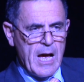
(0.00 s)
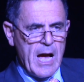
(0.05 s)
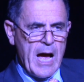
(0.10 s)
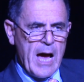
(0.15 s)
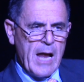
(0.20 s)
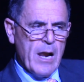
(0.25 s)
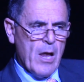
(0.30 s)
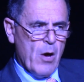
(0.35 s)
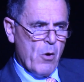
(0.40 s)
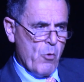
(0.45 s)

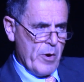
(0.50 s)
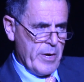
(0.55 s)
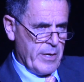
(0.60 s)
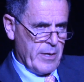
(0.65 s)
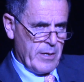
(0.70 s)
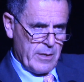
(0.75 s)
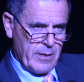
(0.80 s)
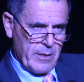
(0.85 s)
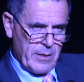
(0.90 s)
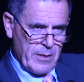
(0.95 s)

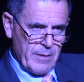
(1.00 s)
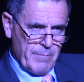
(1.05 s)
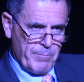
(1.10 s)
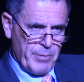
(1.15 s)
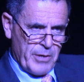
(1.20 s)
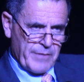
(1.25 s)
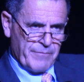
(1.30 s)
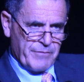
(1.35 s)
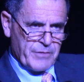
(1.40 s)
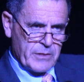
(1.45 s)
Alawi
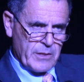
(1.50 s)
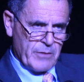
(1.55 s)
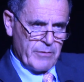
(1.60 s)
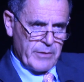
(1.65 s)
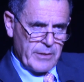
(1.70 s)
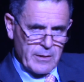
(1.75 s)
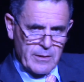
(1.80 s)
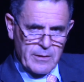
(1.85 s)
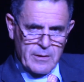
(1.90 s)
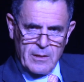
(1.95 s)
part of
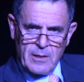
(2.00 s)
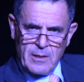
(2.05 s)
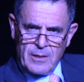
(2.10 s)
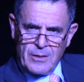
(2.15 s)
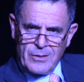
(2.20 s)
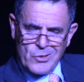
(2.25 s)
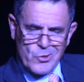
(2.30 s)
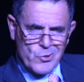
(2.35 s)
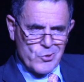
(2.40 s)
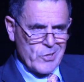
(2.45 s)
Syria.
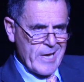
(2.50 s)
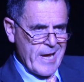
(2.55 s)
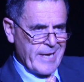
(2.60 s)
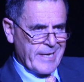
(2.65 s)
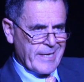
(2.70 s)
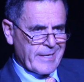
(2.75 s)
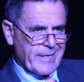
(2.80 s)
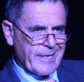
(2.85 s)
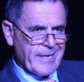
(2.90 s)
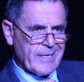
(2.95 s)
Usually I
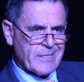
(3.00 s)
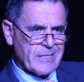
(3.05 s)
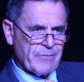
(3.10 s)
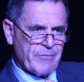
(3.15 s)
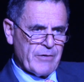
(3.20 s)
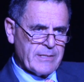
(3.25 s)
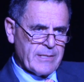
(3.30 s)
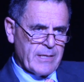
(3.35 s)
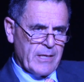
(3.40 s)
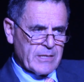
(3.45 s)
can guess the
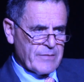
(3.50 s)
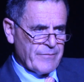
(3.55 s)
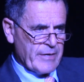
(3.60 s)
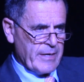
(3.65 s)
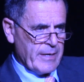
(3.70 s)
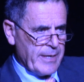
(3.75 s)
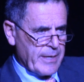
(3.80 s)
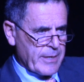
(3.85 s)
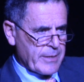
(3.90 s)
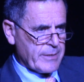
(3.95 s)
results of
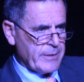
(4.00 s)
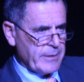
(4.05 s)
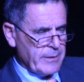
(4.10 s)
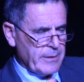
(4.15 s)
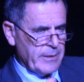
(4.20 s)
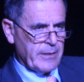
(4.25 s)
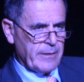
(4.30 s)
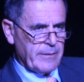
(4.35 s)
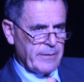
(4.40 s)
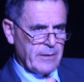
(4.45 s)
an election
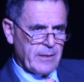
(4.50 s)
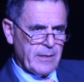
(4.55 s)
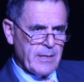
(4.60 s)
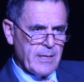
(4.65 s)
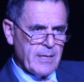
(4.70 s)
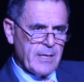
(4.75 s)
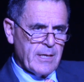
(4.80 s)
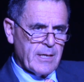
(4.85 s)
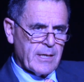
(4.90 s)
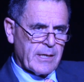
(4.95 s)
in
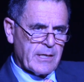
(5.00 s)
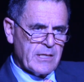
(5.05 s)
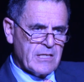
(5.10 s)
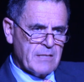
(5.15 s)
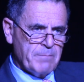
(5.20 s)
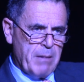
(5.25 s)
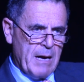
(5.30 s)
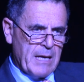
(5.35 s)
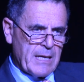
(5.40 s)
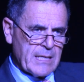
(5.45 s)

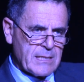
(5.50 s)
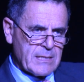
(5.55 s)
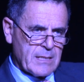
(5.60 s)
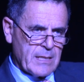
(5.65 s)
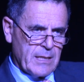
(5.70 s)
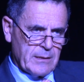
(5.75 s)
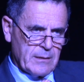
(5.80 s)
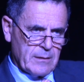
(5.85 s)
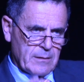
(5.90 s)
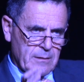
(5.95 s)

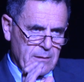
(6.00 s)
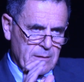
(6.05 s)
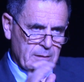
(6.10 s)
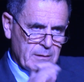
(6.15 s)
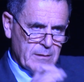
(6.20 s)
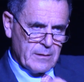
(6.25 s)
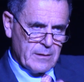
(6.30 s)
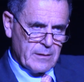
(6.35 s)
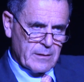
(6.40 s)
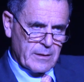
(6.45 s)
Hezbollah,
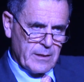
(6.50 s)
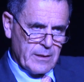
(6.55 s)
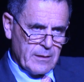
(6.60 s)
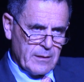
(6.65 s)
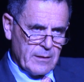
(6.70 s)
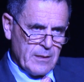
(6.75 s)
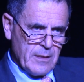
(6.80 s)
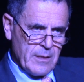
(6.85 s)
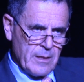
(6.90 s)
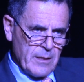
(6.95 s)
okay?
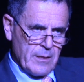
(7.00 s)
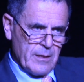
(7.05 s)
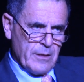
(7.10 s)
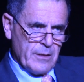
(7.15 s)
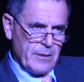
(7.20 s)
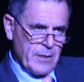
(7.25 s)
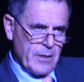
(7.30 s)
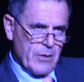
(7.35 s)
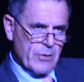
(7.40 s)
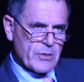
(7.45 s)

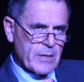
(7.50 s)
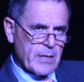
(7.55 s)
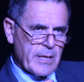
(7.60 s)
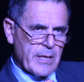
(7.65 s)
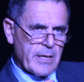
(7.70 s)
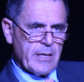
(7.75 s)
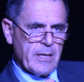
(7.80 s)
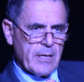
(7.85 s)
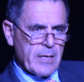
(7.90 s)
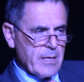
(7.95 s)

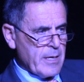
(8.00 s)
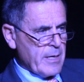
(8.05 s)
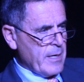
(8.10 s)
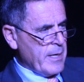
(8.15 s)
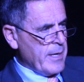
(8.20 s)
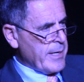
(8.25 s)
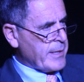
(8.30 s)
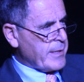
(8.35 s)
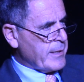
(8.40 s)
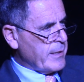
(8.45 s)
Usually
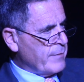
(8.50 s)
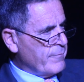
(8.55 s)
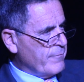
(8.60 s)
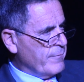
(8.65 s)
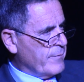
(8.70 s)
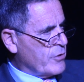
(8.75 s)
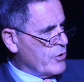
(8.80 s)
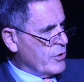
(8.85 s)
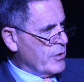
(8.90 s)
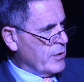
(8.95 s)
I
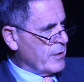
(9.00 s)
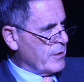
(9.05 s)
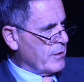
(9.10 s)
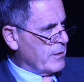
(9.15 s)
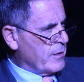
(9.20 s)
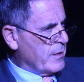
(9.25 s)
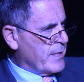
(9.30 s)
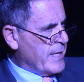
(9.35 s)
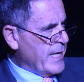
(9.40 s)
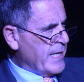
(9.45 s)
can
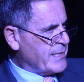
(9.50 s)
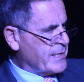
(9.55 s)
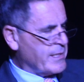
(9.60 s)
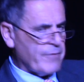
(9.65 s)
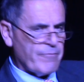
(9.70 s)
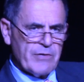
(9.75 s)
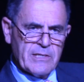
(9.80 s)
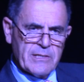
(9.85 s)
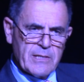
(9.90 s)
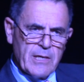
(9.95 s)
guess
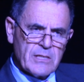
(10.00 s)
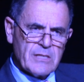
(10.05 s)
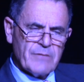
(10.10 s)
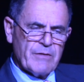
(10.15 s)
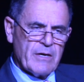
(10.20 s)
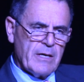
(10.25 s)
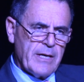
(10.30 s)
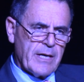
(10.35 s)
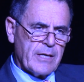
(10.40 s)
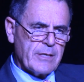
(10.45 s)
the results of
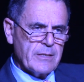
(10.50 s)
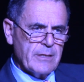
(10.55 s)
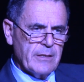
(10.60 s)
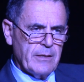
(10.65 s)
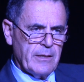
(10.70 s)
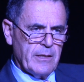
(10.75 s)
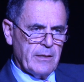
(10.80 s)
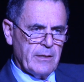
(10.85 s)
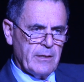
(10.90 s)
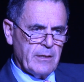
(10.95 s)
an
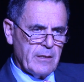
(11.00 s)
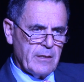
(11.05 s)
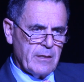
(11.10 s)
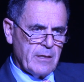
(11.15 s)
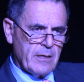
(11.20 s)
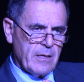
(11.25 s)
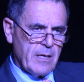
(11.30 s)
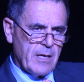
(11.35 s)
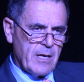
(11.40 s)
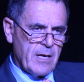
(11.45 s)
election in
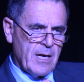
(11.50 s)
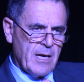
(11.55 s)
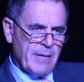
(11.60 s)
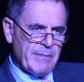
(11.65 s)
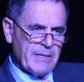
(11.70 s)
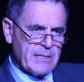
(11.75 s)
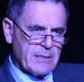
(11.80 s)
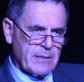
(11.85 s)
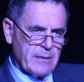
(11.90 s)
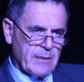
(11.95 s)

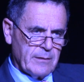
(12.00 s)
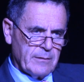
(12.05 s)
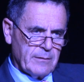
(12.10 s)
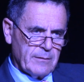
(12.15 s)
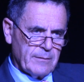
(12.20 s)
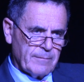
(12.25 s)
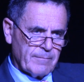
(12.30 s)
Hamastan.